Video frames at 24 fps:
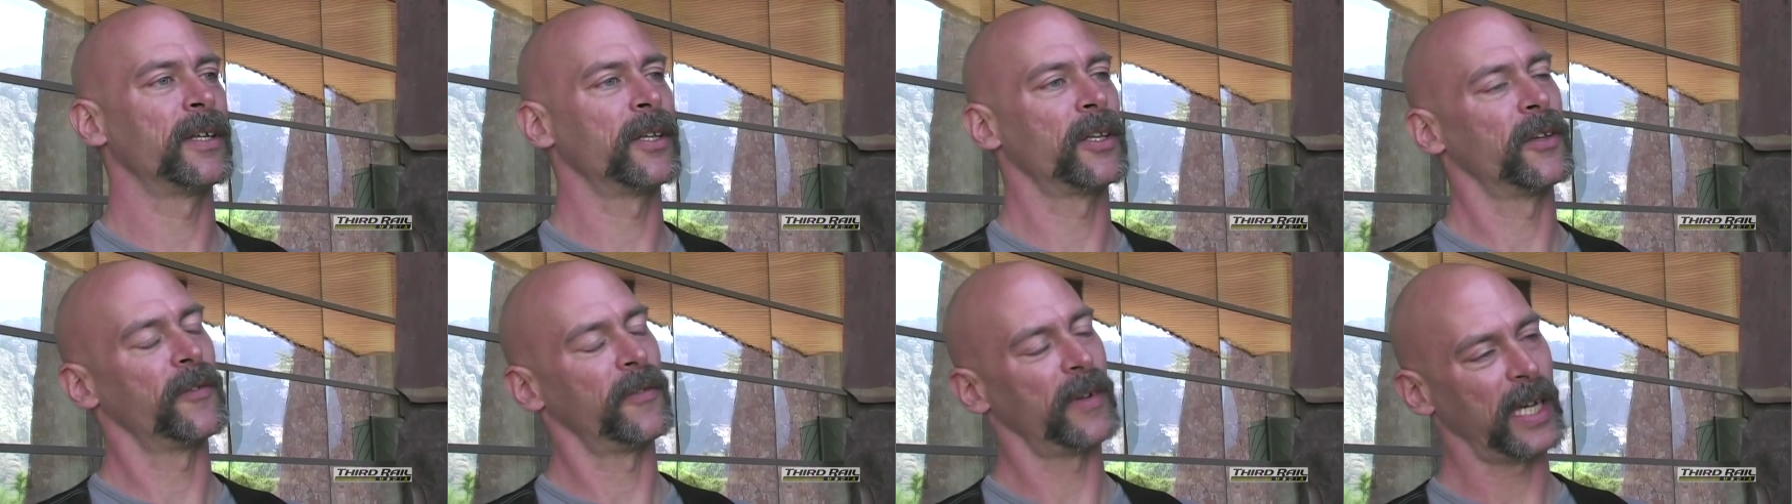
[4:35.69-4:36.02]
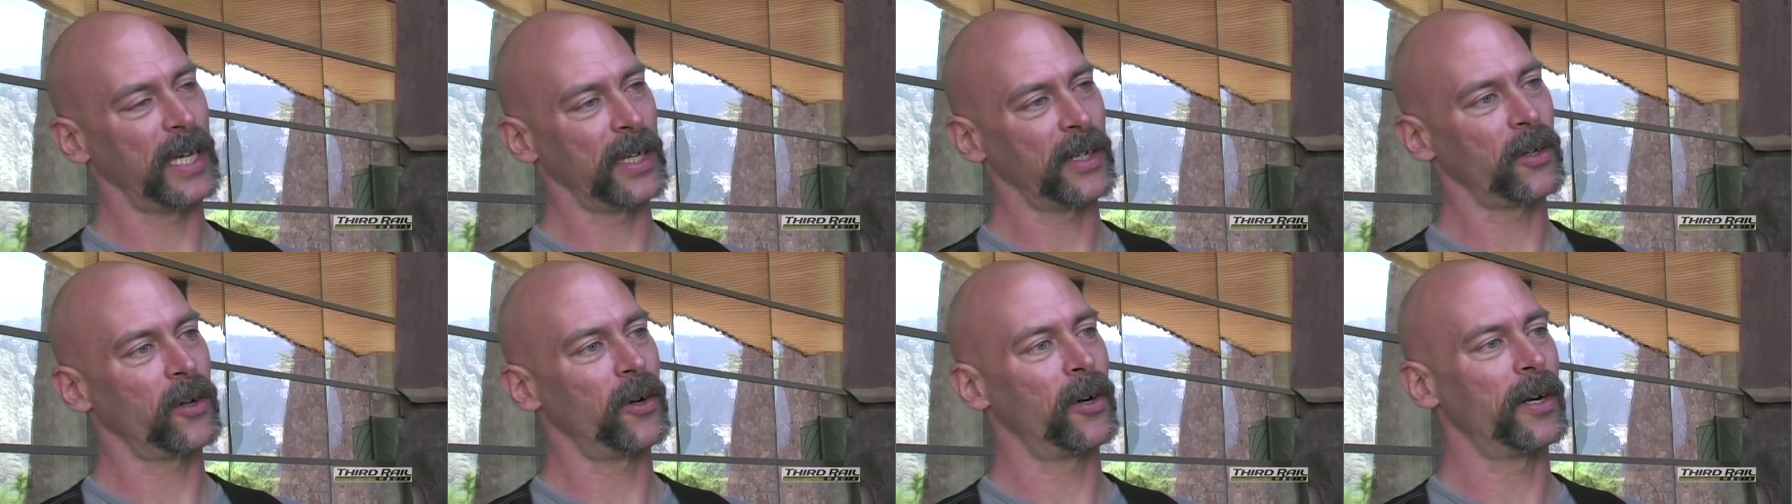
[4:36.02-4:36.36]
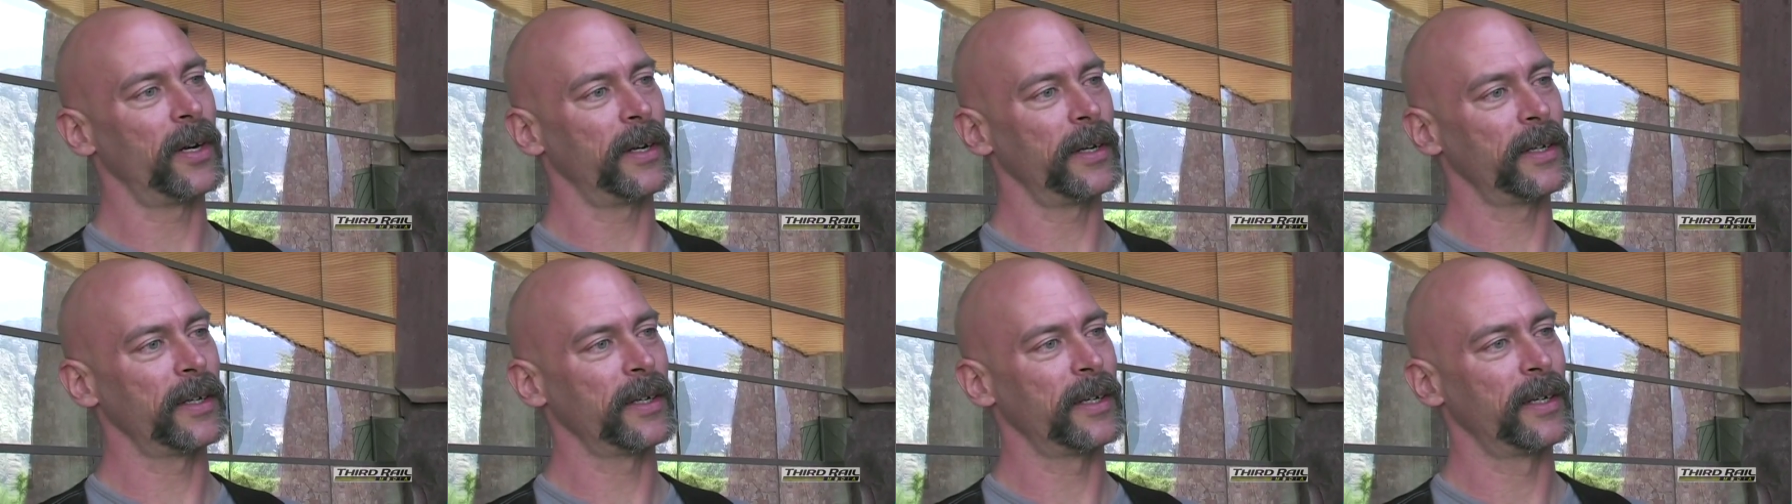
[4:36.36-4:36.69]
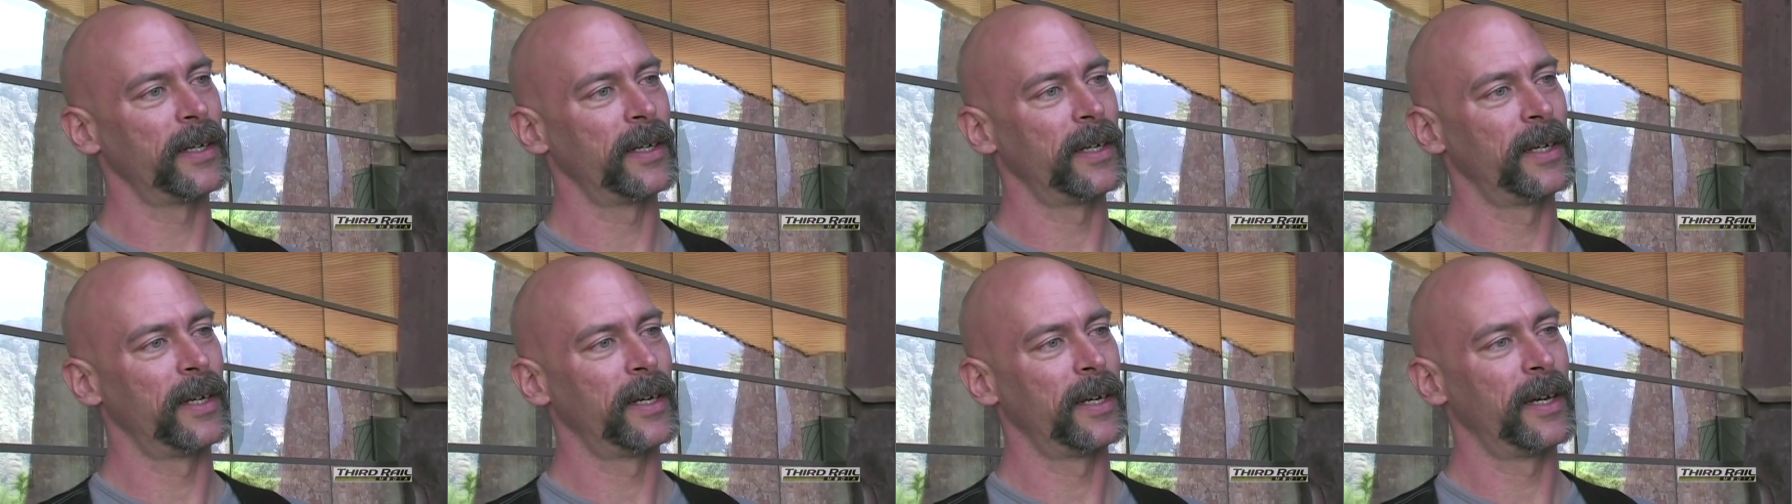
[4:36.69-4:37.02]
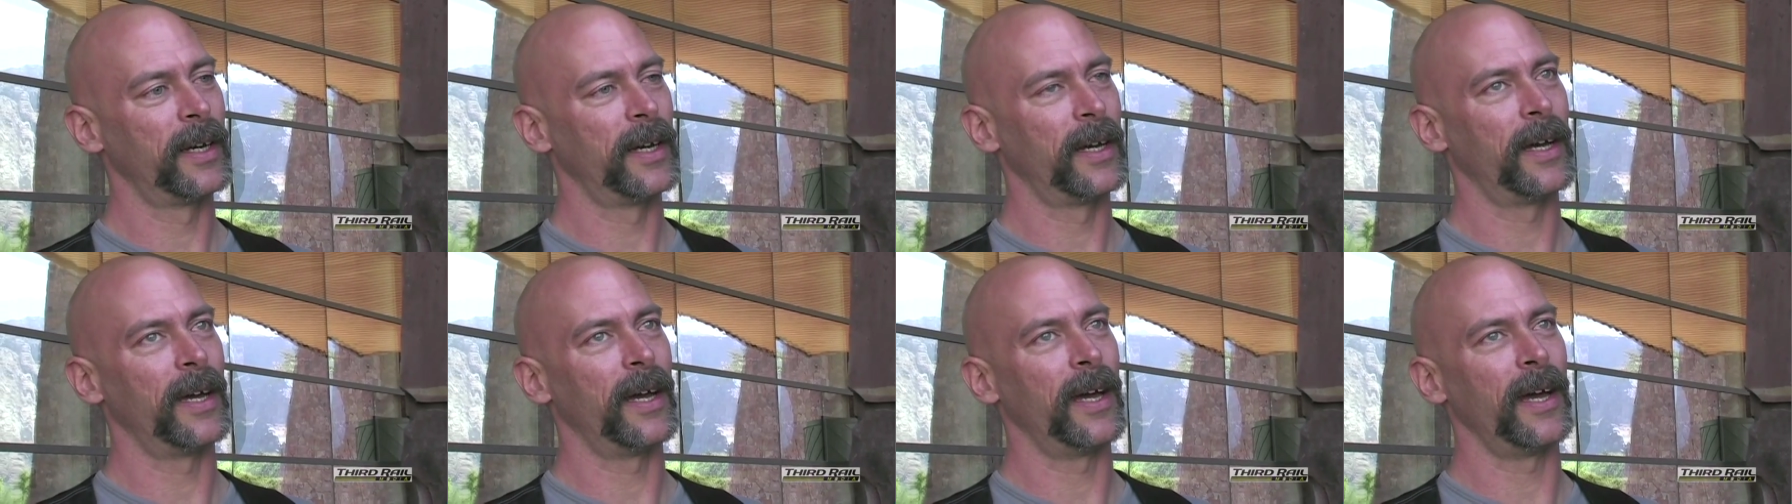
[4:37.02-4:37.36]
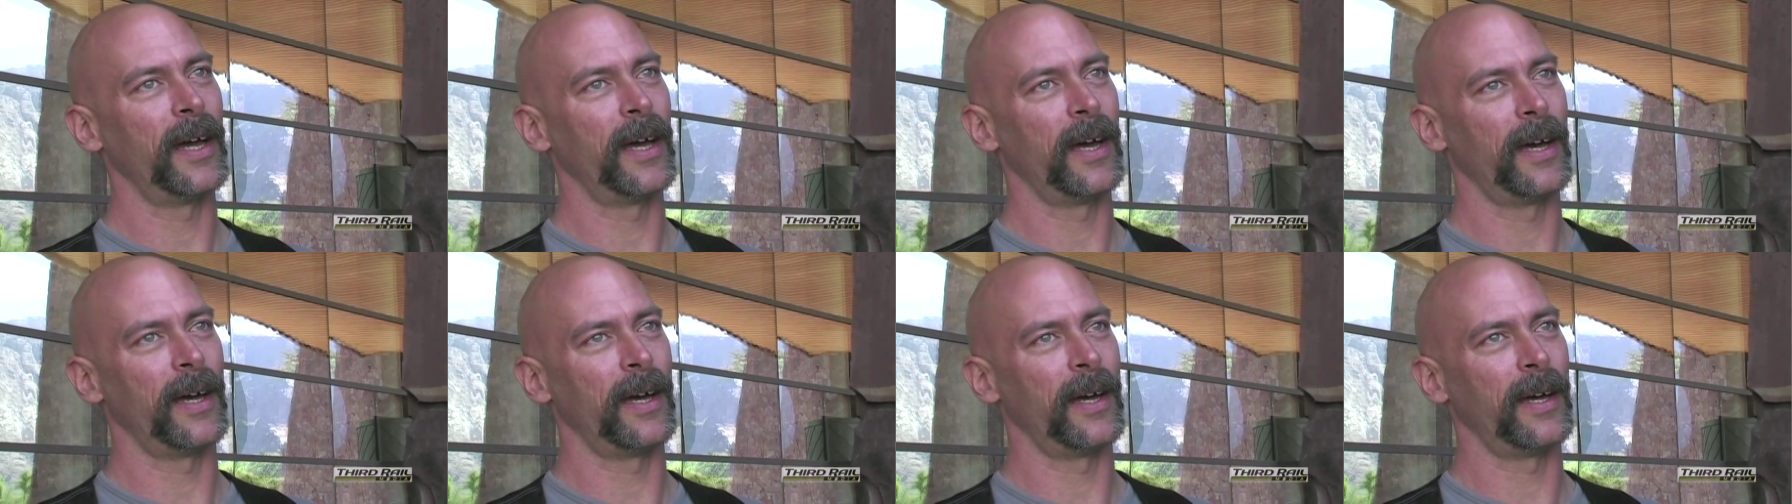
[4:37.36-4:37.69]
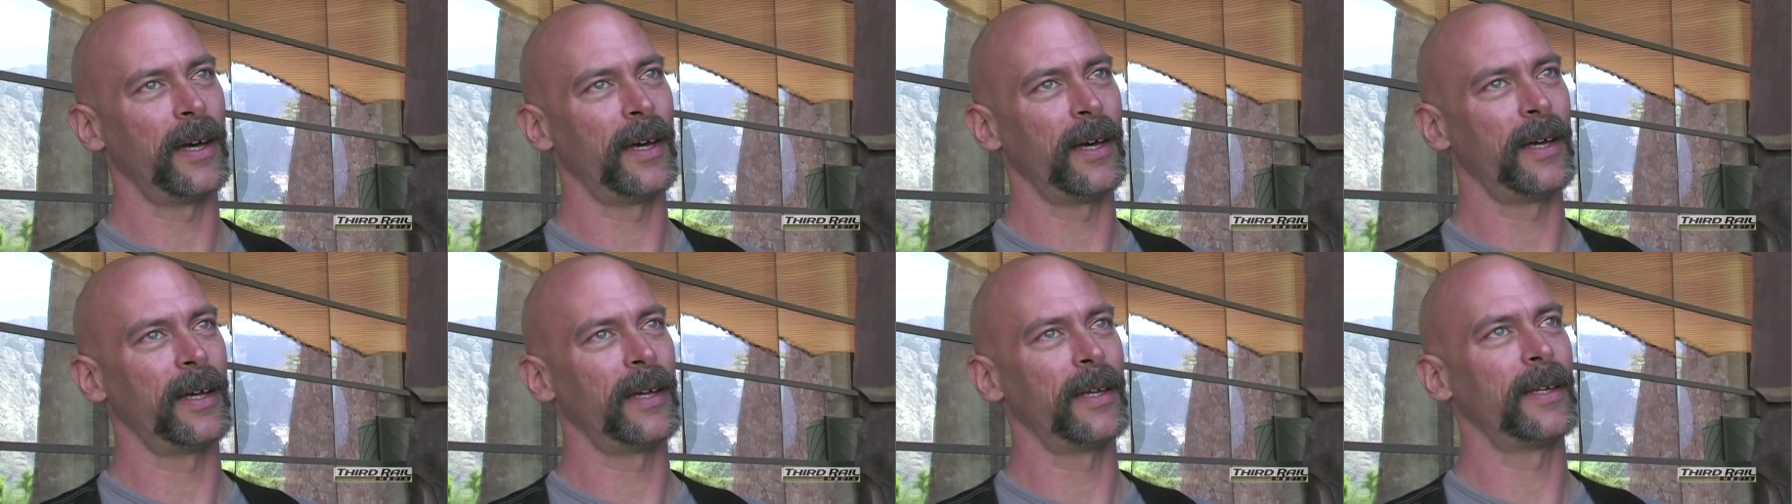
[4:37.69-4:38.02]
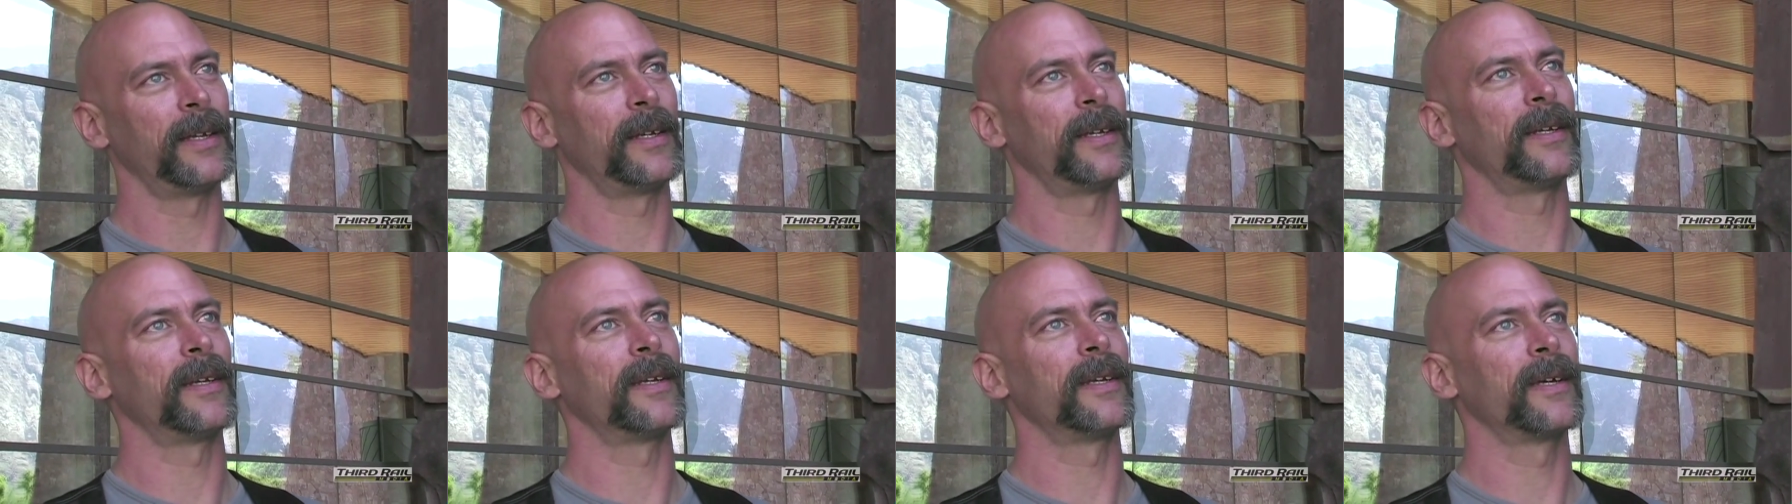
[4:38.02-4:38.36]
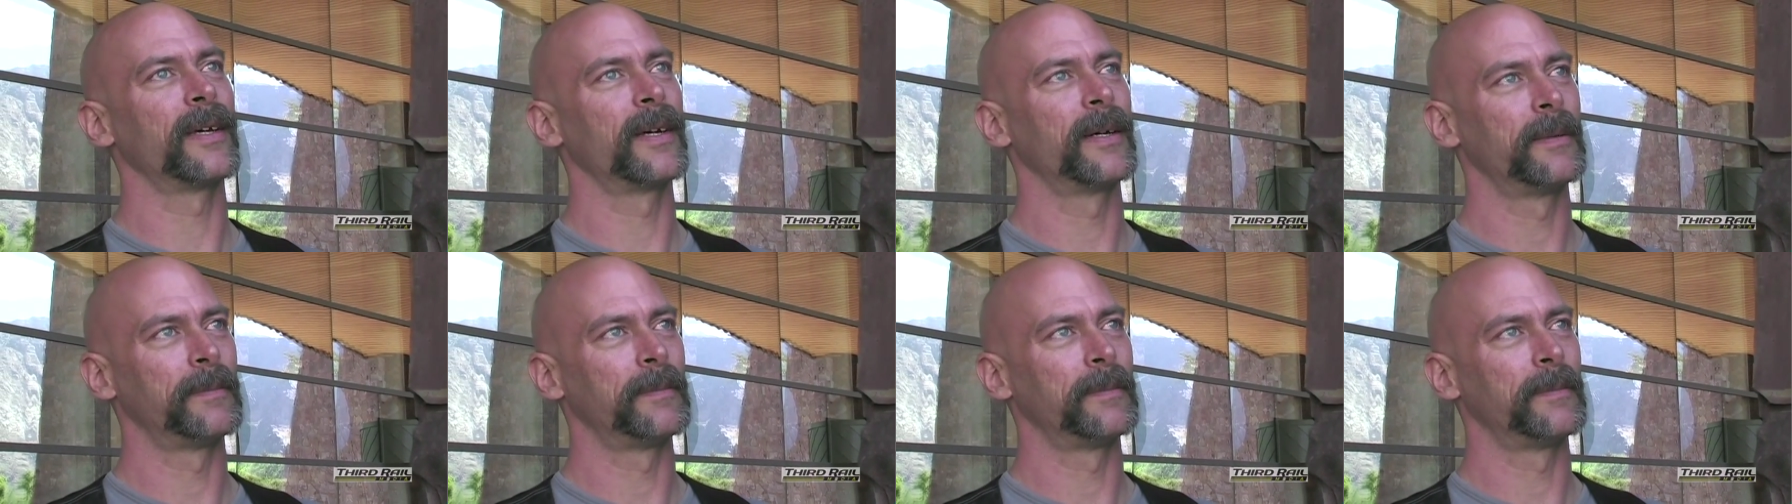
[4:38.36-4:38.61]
the vanguard, and